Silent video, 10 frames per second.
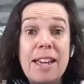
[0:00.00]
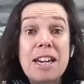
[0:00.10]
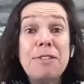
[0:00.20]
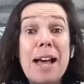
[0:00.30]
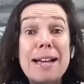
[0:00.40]
The
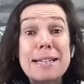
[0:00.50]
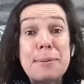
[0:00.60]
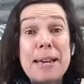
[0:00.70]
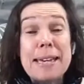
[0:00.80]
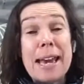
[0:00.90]
end of last
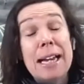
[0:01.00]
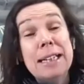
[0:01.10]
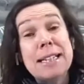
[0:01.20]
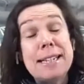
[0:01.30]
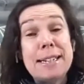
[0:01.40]
week
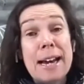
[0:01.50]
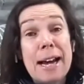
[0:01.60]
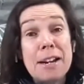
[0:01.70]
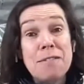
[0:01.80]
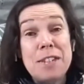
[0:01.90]
and the
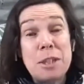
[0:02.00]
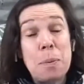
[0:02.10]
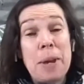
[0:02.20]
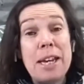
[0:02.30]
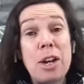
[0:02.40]
start of this
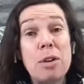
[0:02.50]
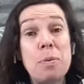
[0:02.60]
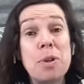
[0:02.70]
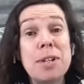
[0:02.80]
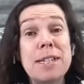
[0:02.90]
week
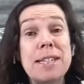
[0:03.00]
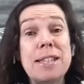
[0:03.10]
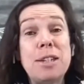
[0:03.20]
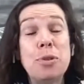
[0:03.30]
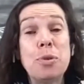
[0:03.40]
was
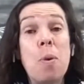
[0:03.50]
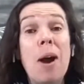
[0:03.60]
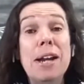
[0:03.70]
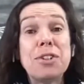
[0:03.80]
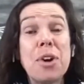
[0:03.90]
still
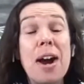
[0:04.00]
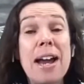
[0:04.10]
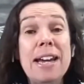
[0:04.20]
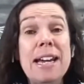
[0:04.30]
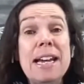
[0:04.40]
quite
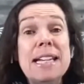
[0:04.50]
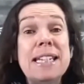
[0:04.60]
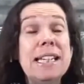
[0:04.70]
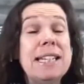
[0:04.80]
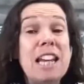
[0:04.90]
dry.
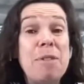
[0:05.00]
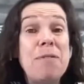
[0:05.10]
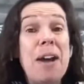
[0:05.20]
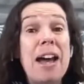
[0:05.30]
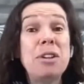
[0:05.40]
Since then,
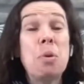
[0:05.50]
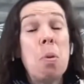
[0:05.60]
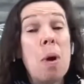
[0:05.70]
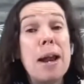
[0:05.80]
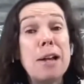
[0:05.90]
we've had
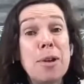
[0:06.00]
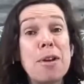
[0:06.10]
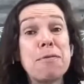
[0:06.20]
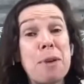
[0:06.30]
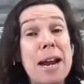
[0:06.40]
quite a
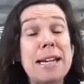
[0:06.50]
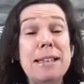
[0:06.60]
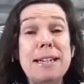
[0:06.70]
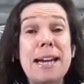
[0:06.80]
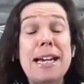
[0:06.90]
lot of rain,
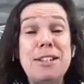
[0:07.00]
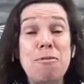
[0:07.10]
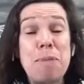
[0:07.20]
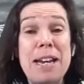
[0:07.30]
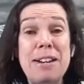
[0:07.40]
and the days
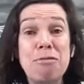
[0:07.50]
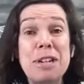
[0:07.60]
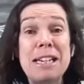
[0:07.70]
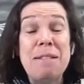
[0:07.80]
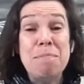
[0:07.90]
have been
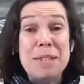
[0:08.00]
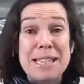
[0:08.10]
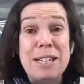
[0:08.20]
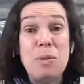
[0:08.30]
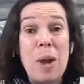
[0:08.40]
really
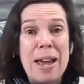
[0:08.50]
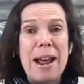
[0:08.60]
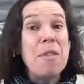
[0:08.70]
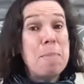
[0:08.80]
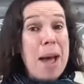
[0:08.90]
misty wet,
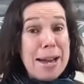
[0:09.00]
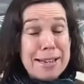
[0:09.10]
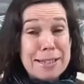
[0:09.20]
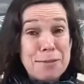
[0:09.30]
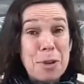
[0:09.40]
and the
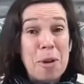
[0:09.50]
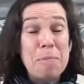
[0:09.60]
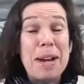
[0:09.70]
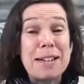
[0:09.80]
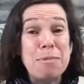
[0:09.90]
paddocks have
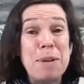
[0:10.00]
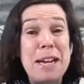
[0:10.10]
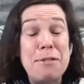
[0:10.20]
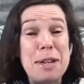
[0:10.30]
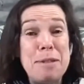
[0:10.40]
gone back to
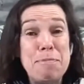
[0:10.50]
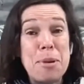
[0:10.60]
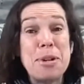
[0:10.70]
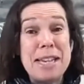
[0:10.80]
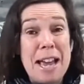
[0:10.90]
being really
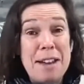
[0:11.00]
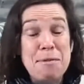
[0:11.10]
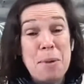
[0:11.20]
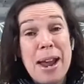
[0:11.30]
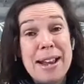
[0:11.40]
boggy
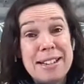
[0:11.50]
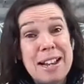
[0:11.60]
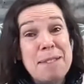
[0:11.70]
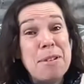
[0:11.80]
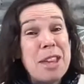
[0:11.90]
and wet.
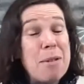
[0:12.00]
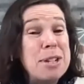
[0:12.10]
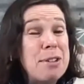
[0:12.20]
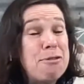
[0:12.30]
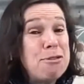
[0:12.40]
But there
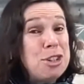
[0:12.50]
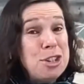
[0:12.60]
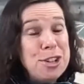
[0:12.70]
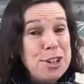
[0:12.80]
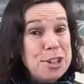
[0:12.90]
was a
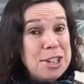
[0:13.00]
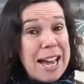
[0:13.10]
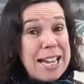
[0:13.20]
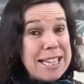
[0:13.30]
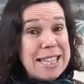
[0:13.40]
few
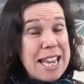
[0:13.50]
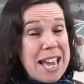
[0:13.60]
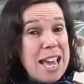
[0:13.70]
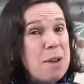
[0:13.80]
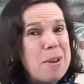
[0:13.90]
days
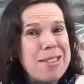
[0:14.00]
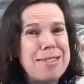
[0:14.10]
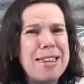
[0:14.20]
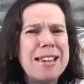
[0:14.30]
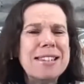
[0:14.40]
there where
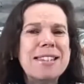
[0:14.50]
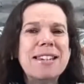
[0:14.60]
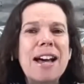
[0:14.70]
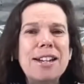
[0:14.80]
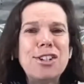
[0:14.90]
things
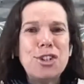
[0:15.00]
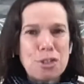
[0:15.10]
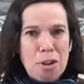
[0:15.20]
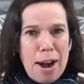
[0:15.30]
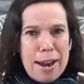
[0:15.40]
started to
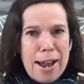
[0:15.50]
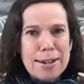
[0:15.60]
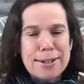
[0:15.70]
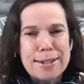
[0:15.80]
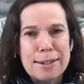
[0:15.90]
dry
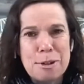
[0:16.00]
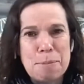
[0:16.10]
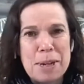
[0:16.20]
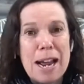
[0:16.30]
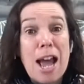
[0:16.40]
out just a little
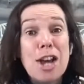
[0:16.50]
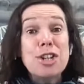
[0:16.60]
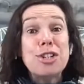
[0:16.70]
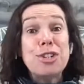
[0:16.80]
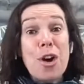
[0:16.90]
bit.
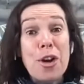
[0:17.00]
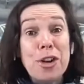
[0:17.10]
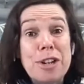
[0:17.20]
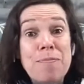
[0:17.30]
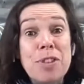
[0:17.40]

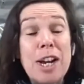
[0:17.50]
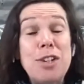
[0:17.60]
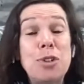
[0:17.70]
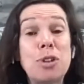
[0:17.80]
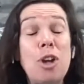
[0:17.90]
So I
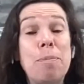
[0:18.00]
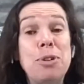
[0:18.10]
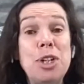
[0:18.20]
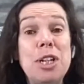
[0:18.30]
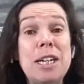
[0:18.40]
took the
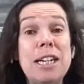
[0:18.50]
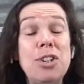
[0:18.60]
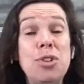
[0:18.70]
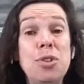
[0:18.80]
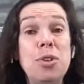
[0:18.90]

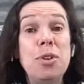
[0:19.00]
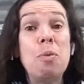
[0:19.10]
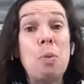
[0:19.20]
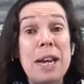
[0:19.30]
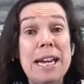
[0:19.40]
opportunity to
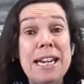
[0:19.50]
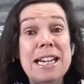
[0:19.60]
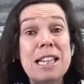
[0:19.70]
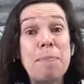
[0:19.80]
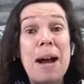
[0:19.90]

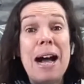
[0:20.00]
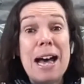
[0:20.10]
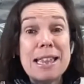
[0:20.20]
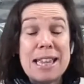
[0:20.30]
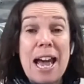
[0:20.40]
weed the
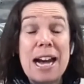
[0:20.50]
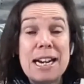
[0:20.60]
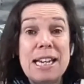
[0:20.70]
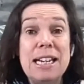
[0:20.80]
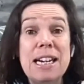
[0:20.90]
path out
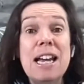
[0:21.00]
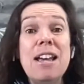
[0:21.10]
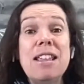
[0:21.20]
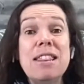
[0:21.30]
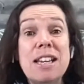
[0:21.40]
in
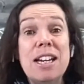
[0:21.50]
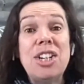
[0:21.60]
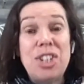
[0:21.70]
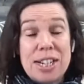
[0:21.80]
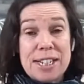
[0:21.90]
the
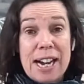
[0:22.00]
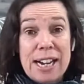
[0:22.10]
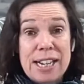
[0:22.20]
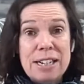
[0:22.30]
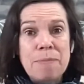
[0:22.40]
shed
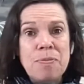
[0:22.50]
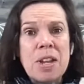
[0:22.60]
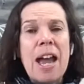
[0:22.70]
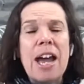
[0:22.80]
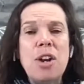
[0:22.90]
garden
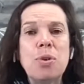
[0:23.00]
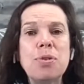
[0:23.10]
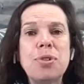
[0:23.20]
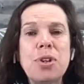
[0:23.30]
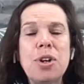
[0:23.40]
and
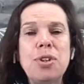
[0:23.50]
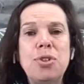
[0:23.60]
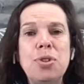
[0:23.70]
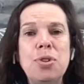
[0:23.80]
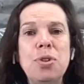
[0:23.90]
also
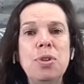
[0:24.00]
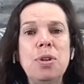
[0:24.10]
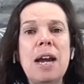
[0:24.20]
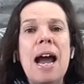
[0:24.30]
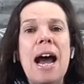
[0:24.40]
to